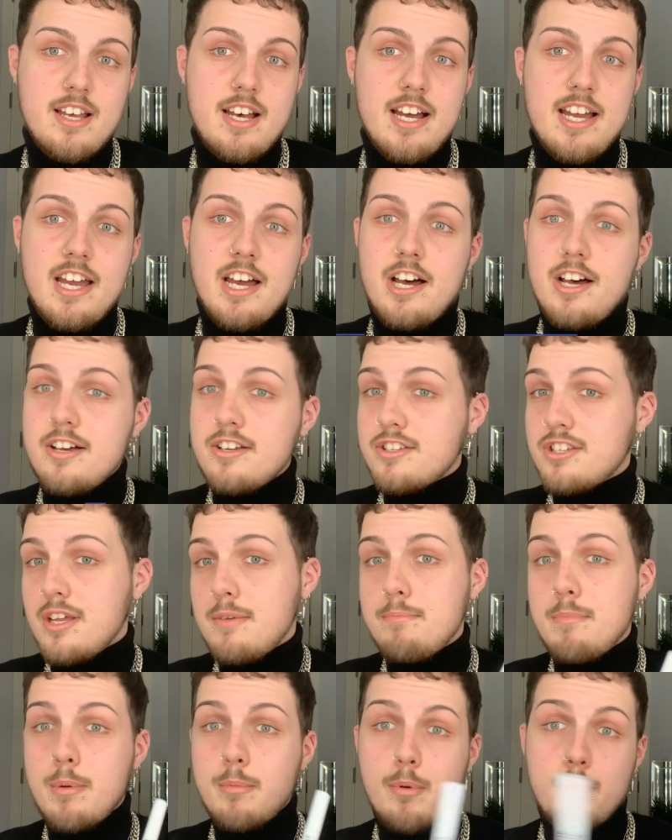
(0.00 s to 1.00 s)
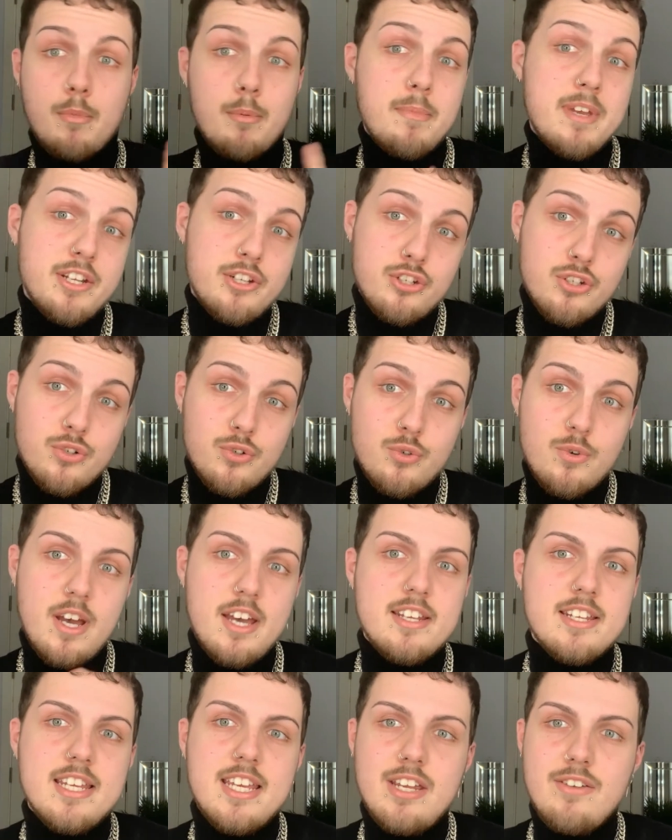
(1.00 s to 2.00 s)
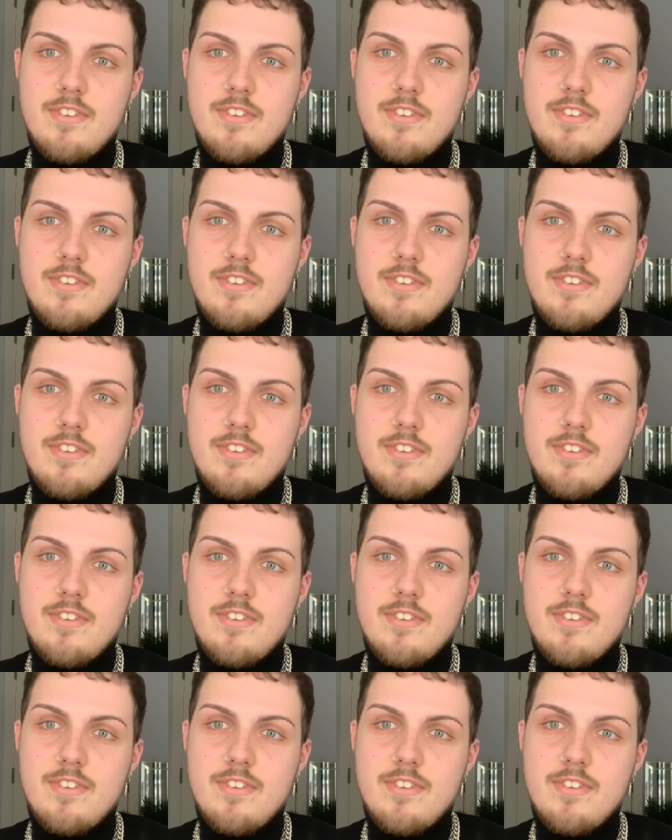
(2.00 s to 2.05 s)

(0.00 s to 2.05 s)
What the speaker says: I asked Mama Mitchell and he